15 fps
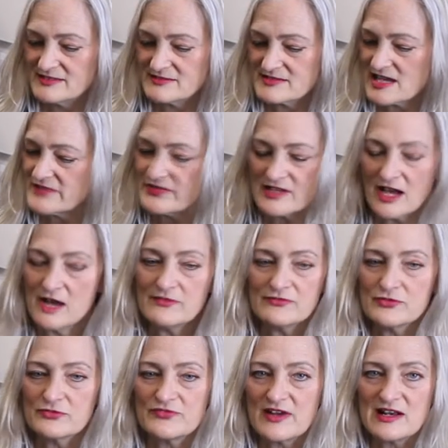But David can't
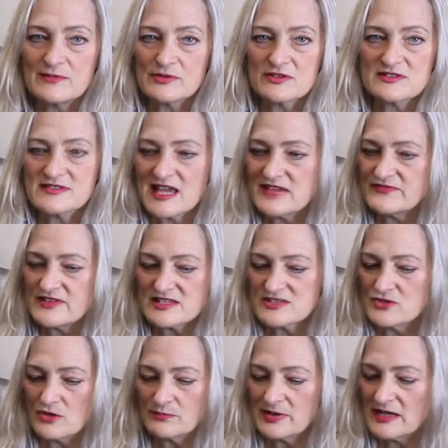fulfill it because David's
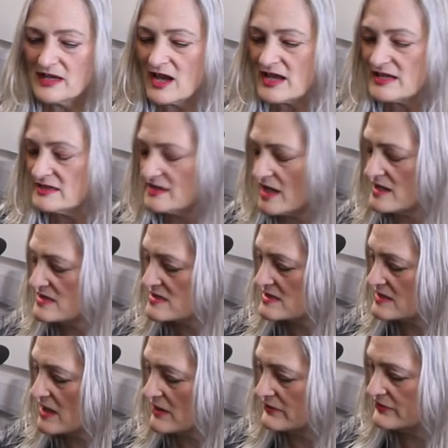not polite and nice
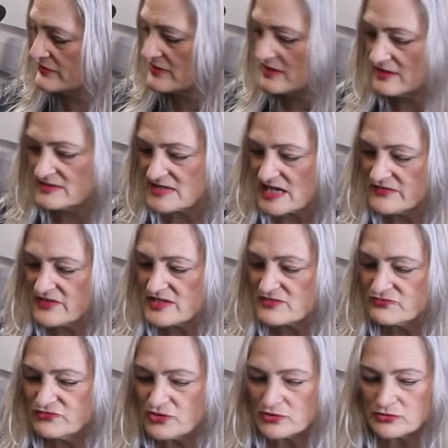enough.
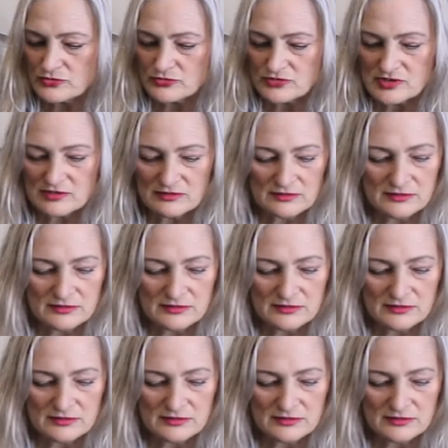David's rude.